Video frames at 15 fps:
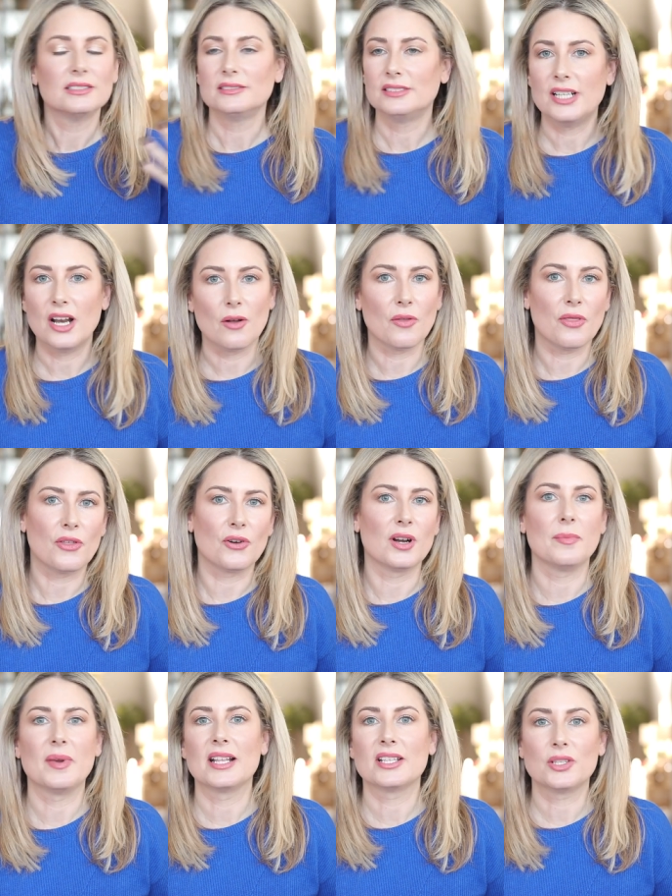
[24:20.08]
you know,
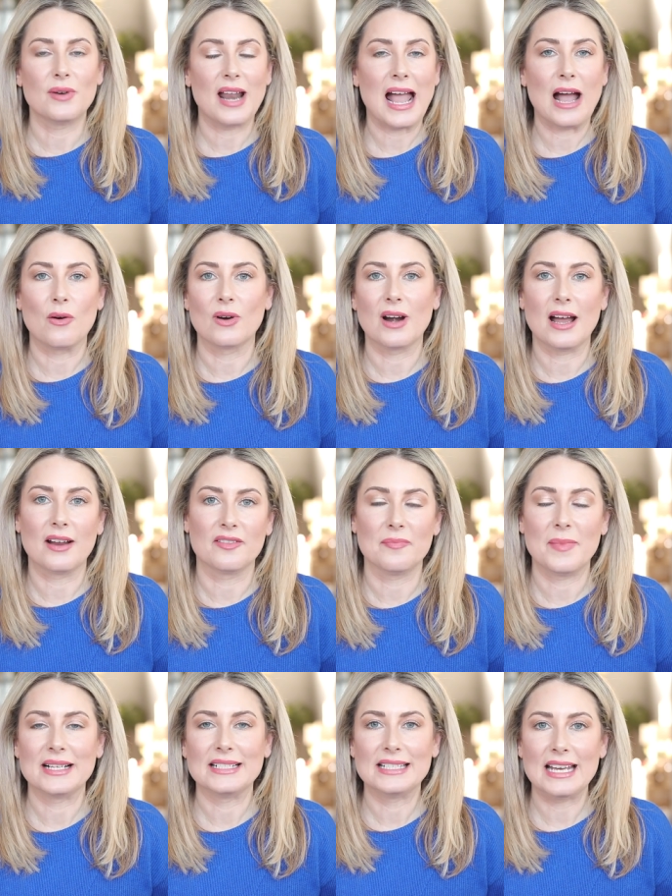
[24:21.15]
30 minutes to an hour out of
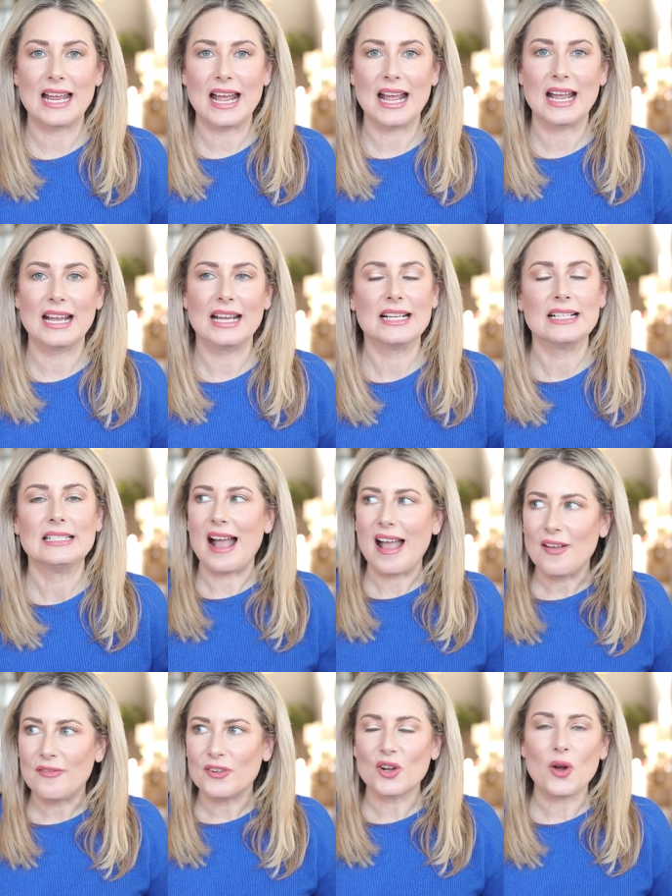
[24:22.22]
my day.
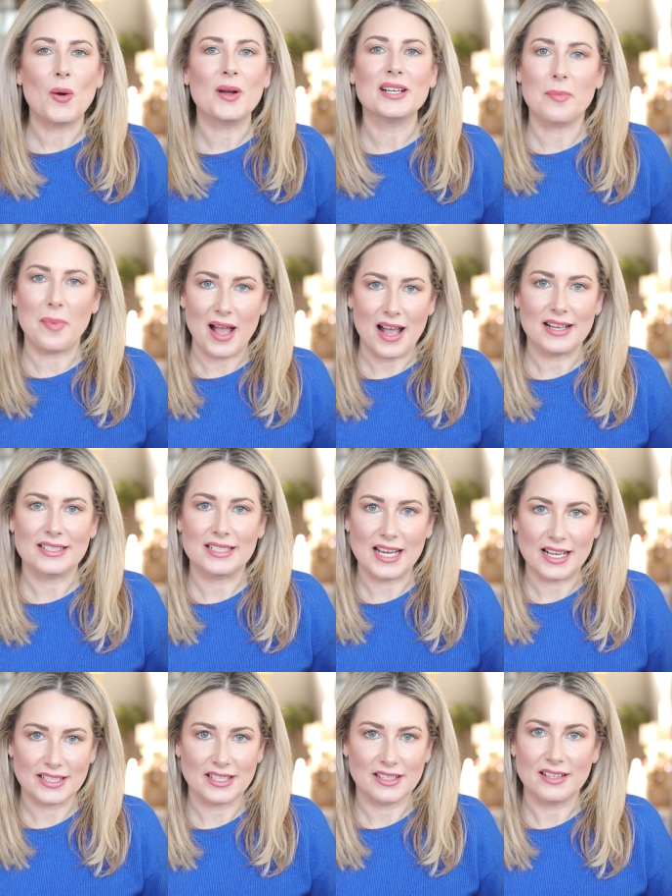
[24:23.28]
If you're going to buy a
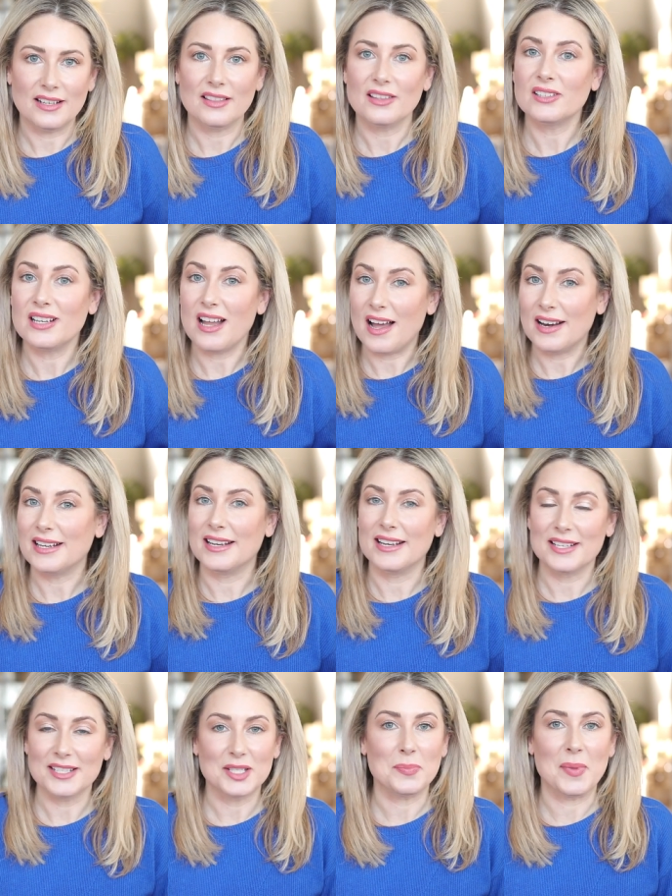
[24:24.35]
Tesla, they're not an
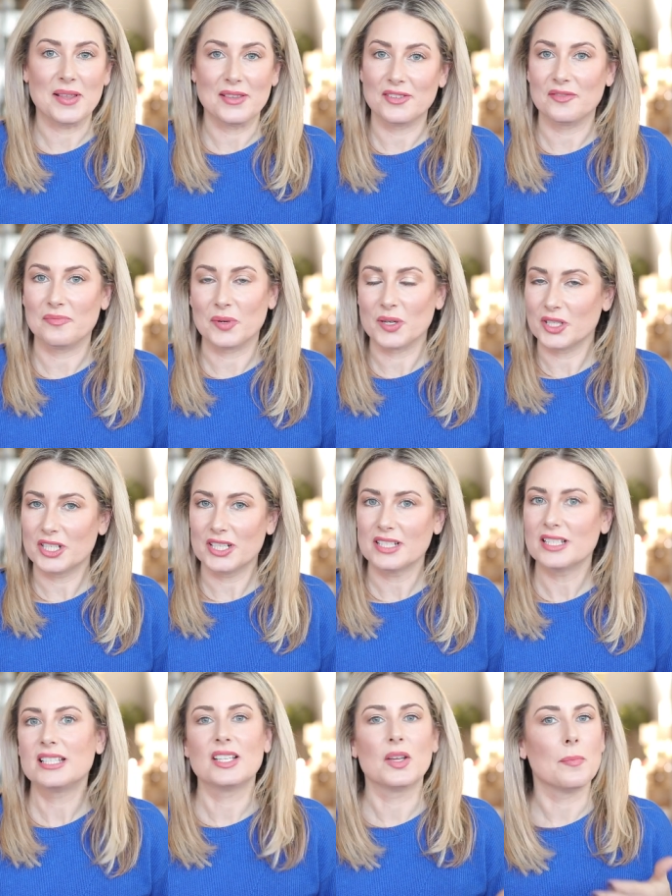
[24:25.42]
inexpensive
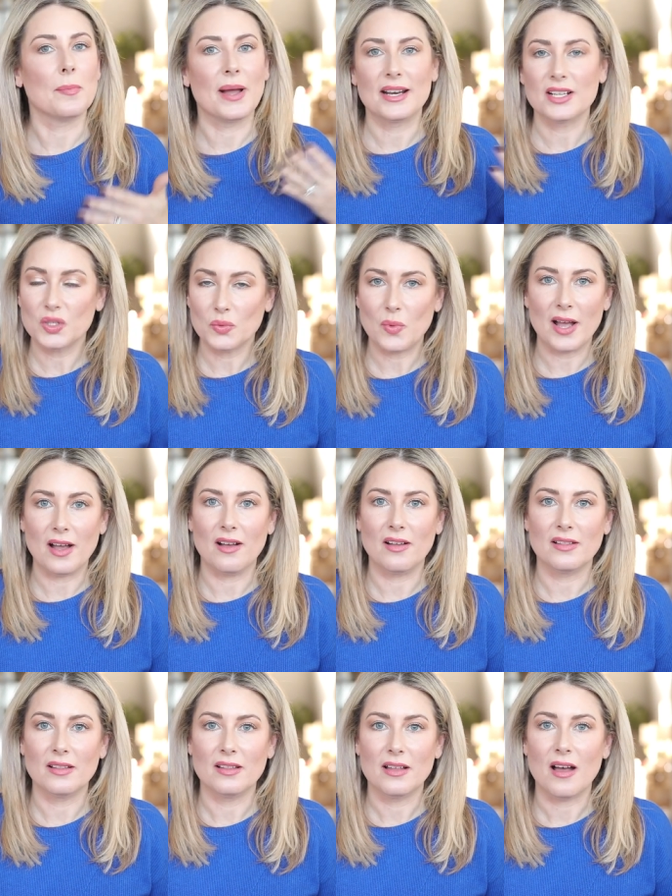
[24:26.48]
purchase. You might as
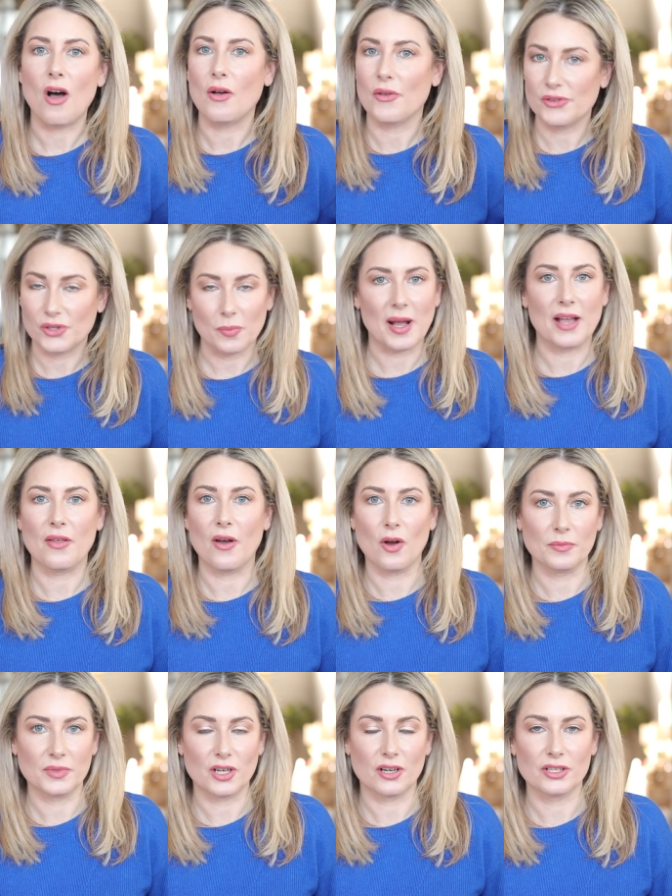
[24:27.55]
well also buy the
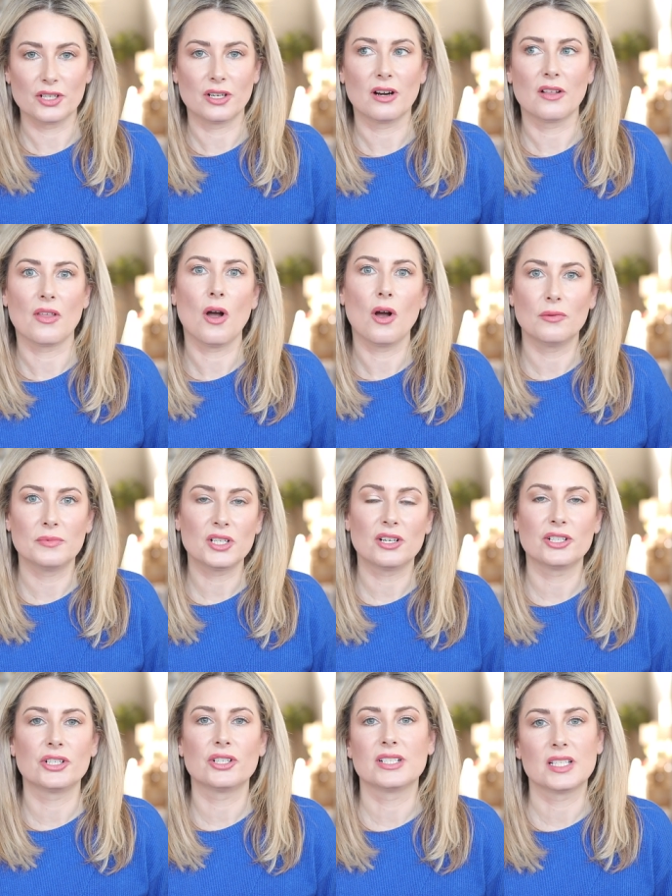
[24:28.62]
home charger. The home
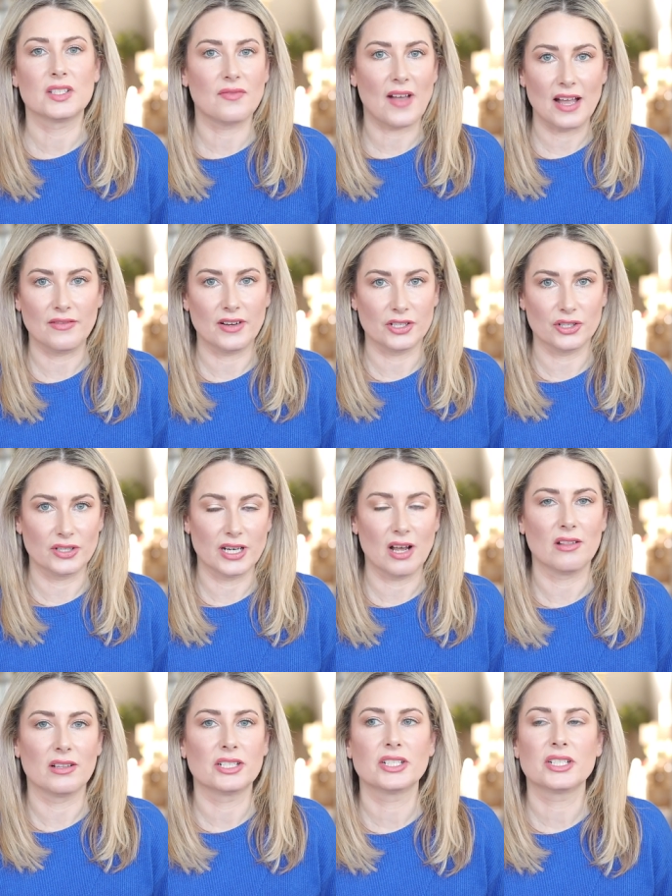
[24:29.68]
charger is
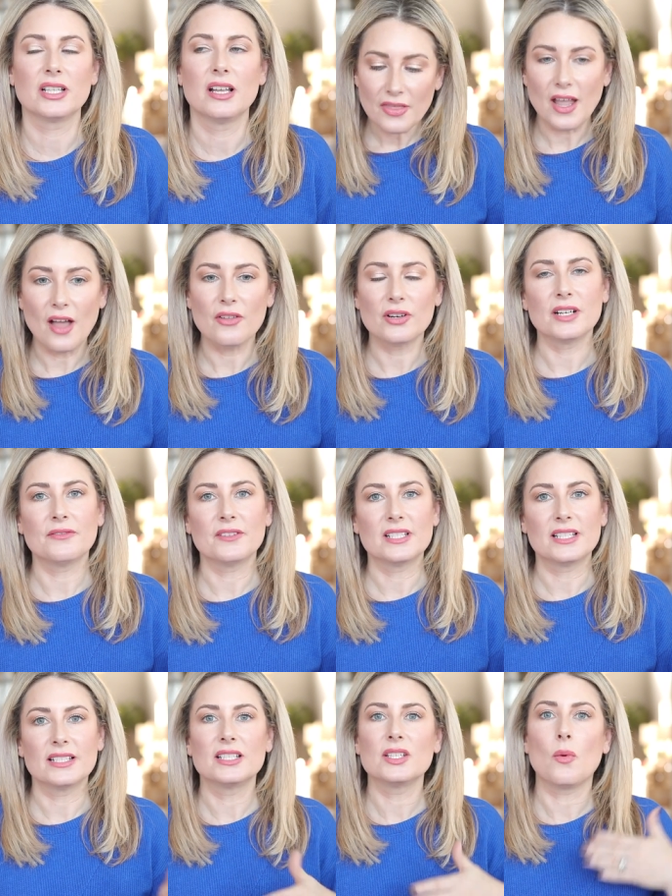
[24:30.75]
$500. The other
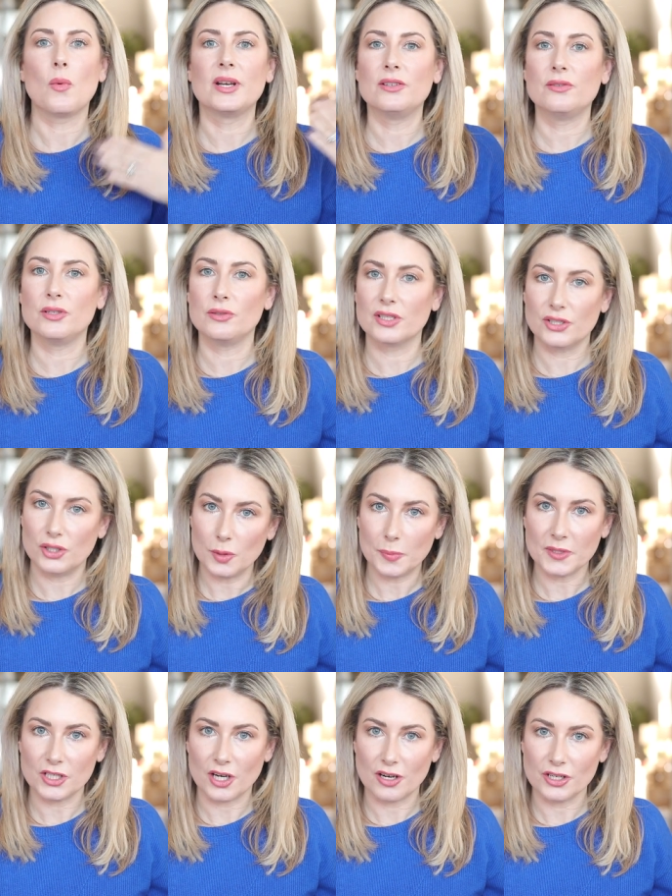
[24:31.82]
difference is when you use a
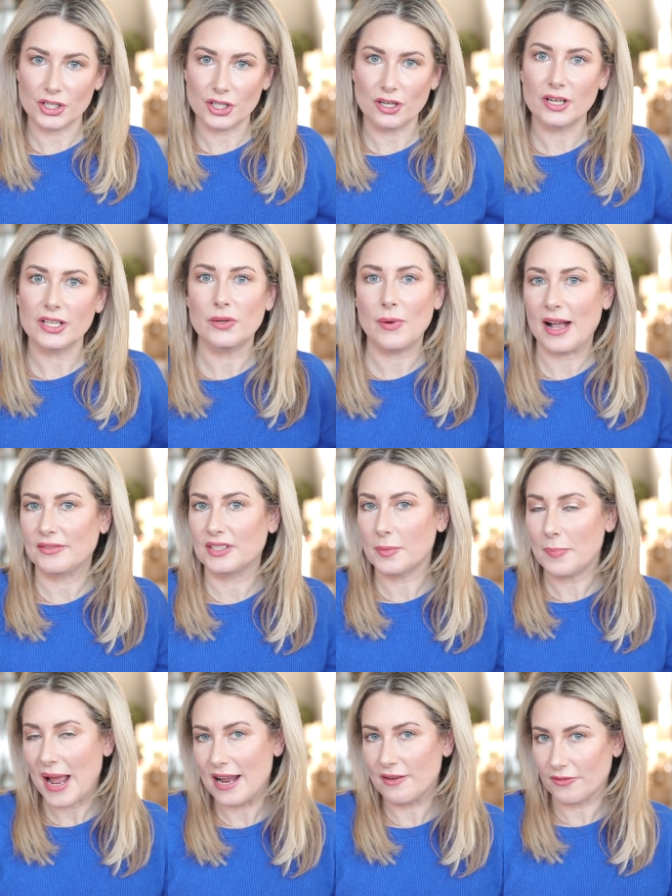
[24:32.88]
supercharger, you have to
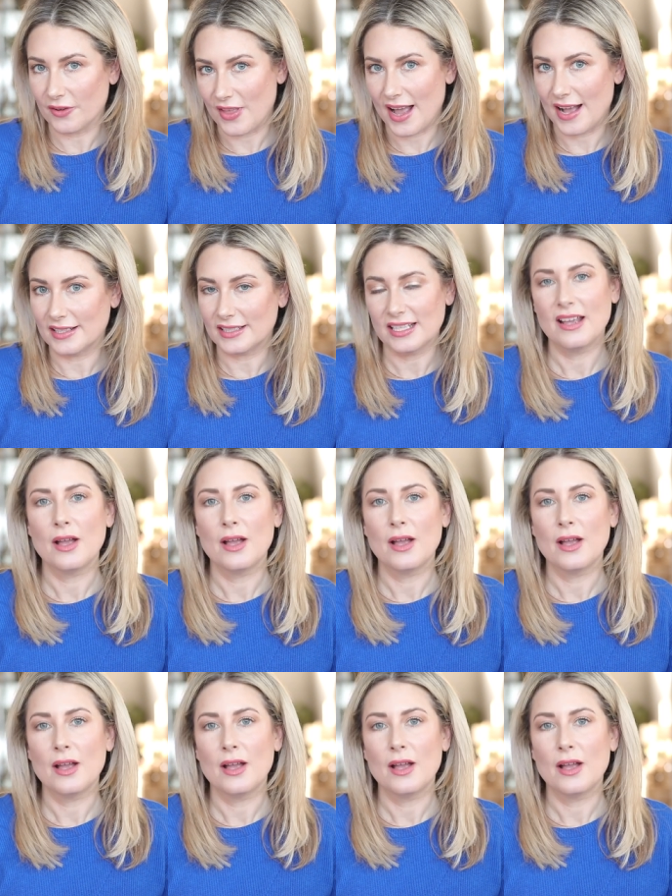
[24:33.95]
pay for that.